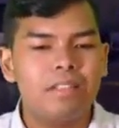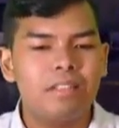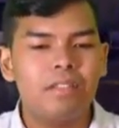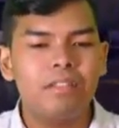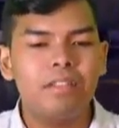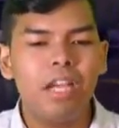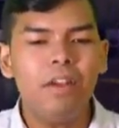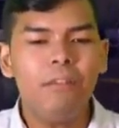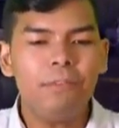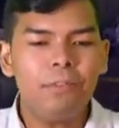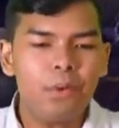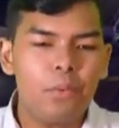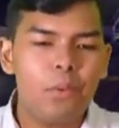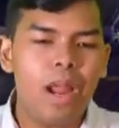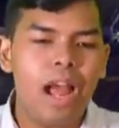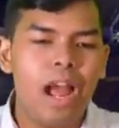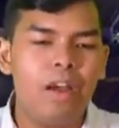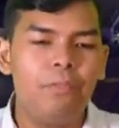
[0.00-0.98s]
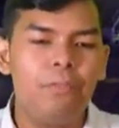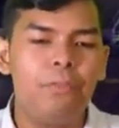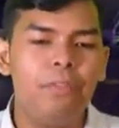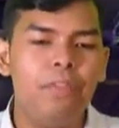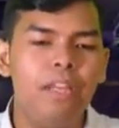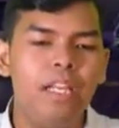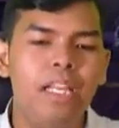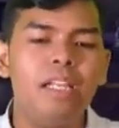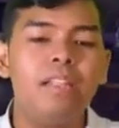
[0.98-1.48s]
So, therefore, we have
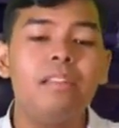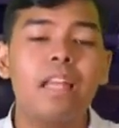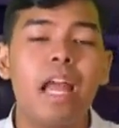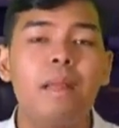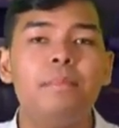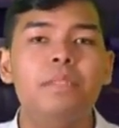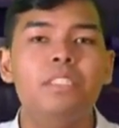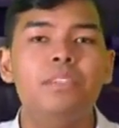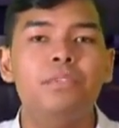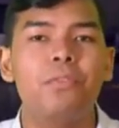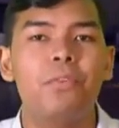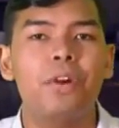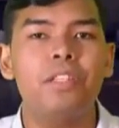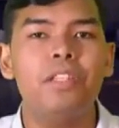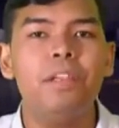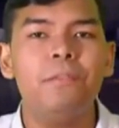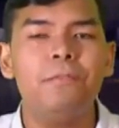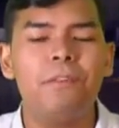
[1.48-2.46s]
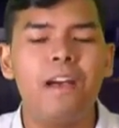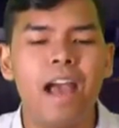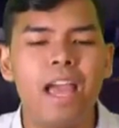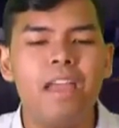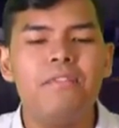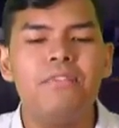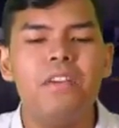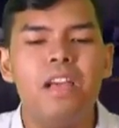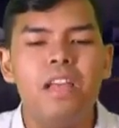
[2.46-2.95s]
three times
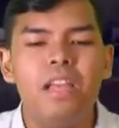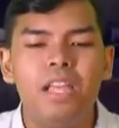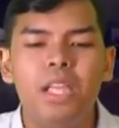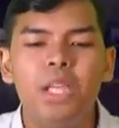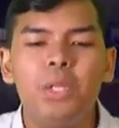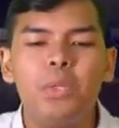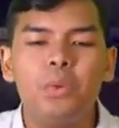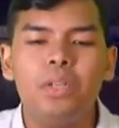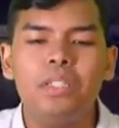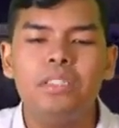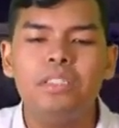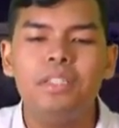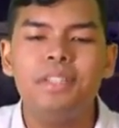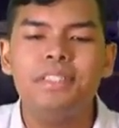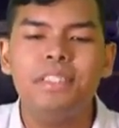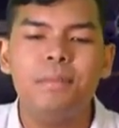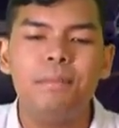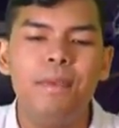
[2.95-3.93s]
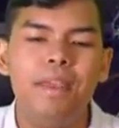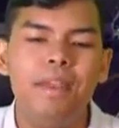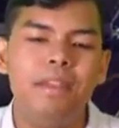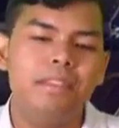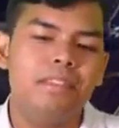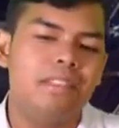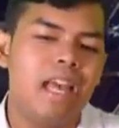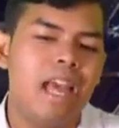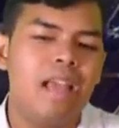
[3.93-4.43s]
forty-five equals sixty
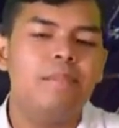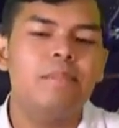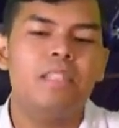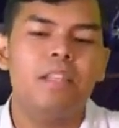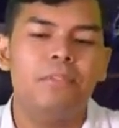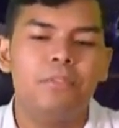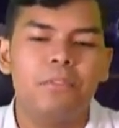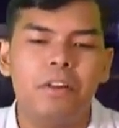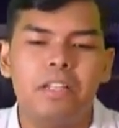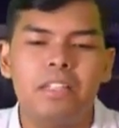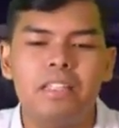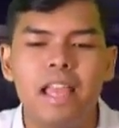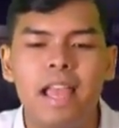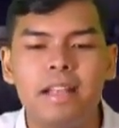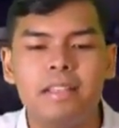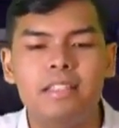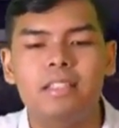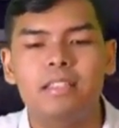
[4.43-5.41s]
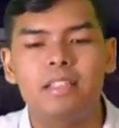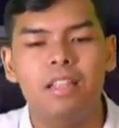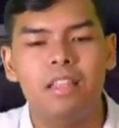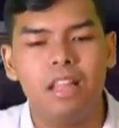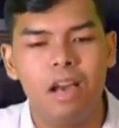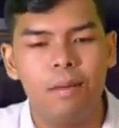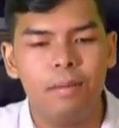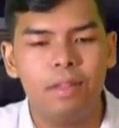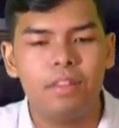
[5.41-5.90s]
minutes times, of course, x
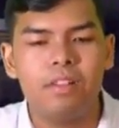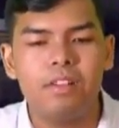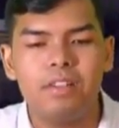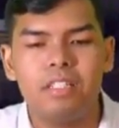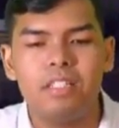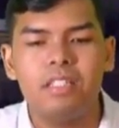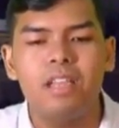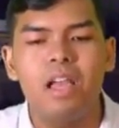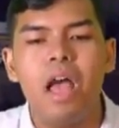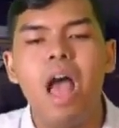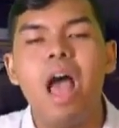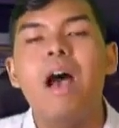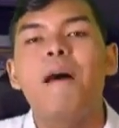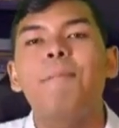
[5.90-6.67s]
kilometers.